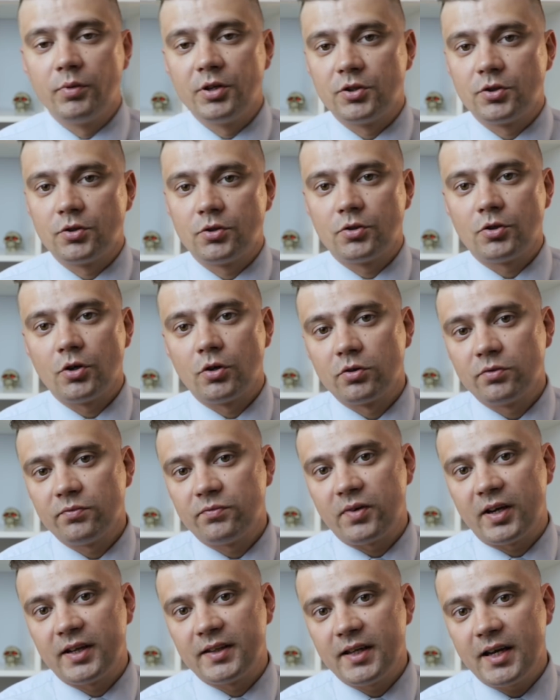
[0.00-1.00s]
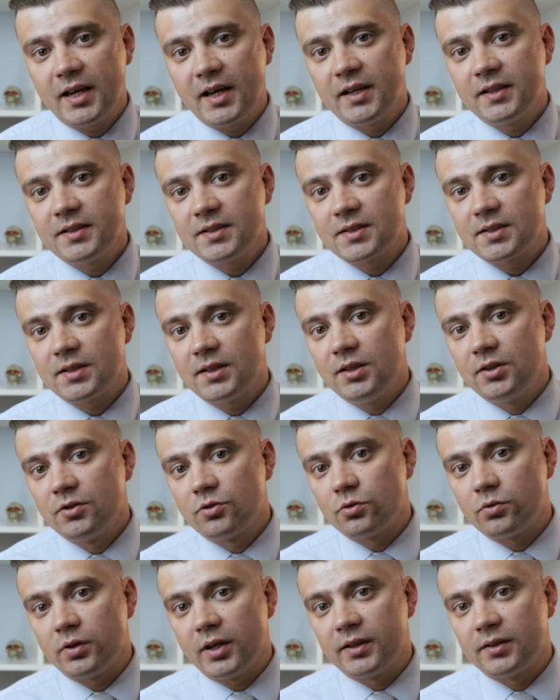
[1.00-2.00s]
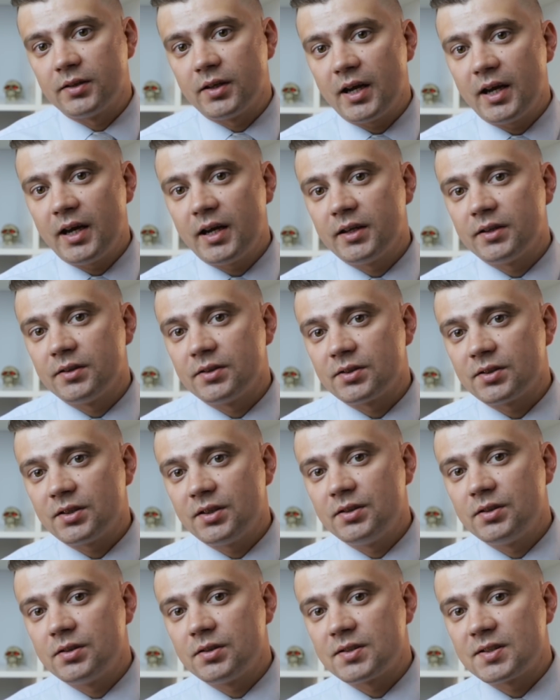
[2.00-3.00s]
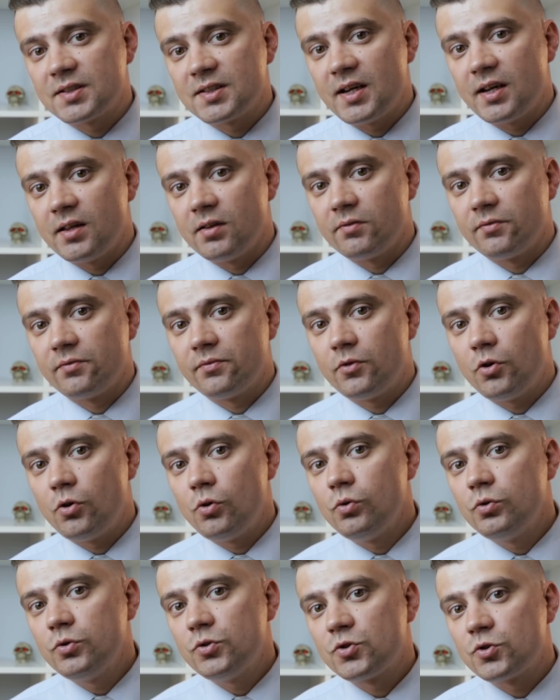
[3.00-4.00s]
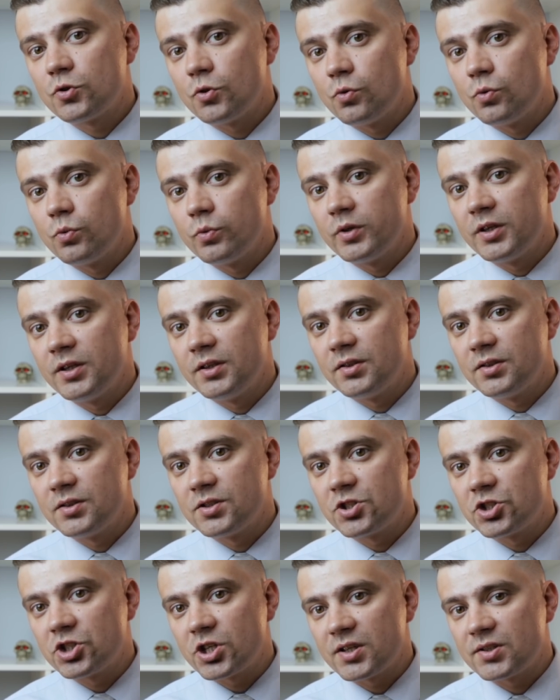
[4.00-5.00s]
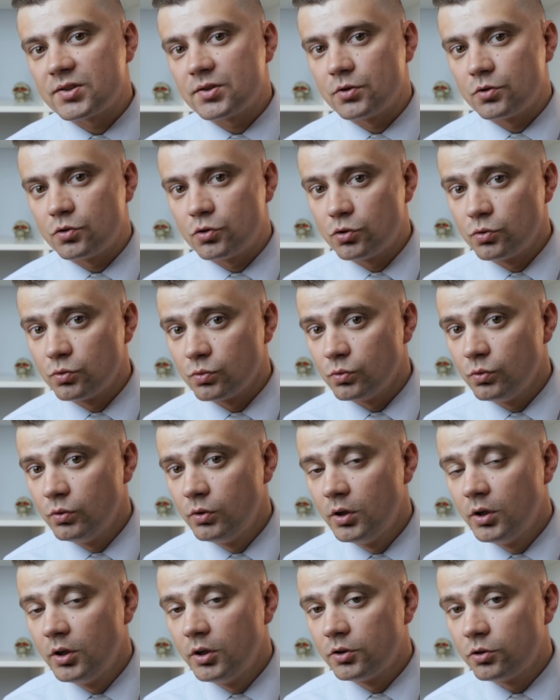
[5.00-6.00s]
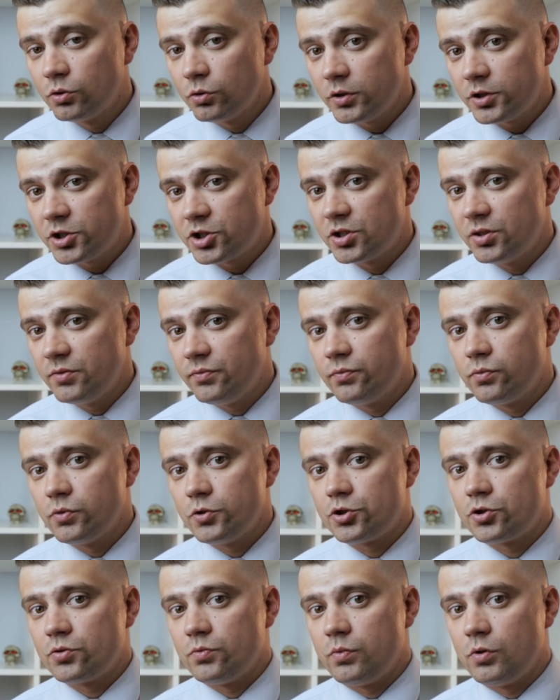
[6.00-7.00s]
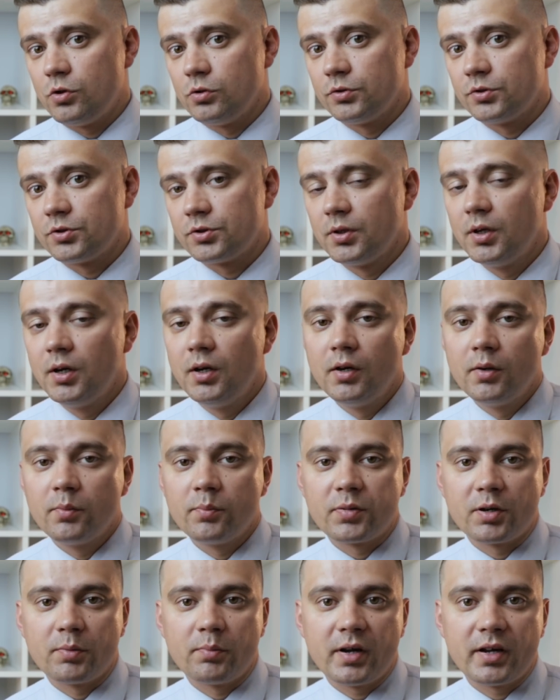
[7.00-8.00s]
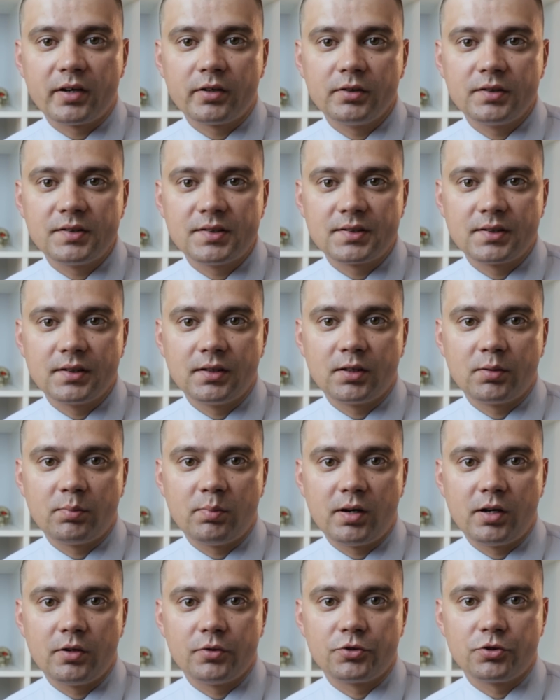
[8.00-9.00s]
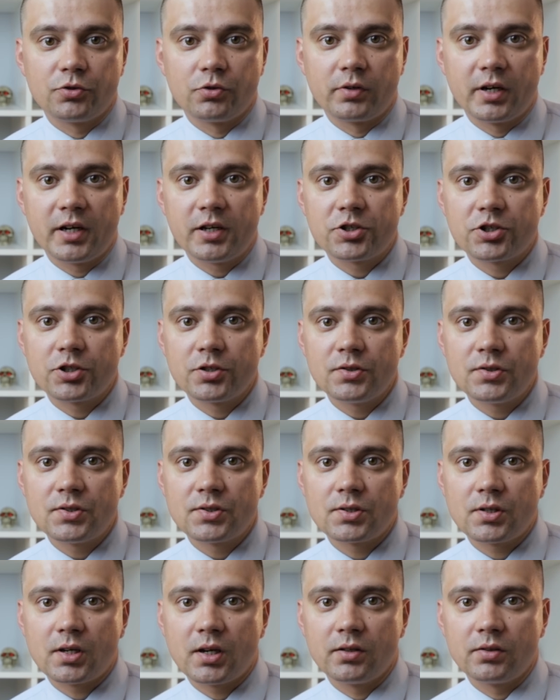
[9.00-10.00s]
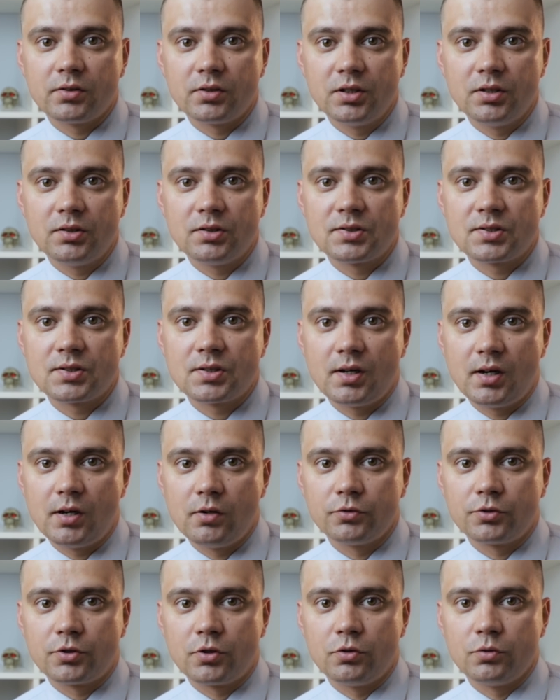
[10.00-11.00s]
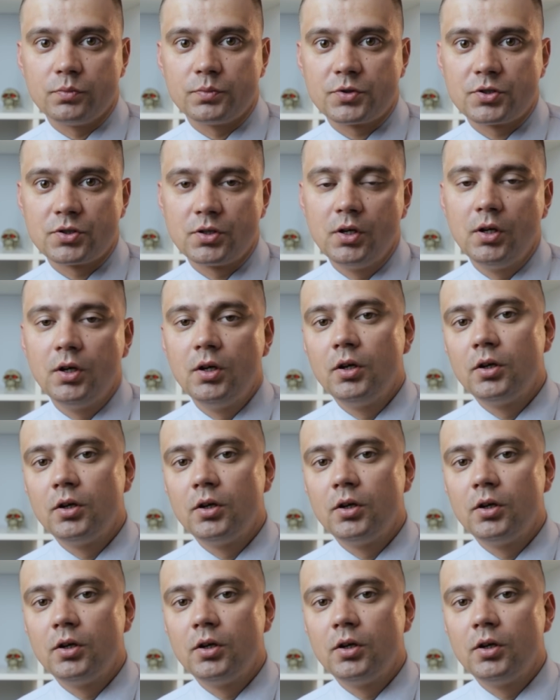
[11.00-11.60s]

We turn finance into an end in itself. Also, it is just a tool to achieve what you want. Primarily think about your actions and its outcomes.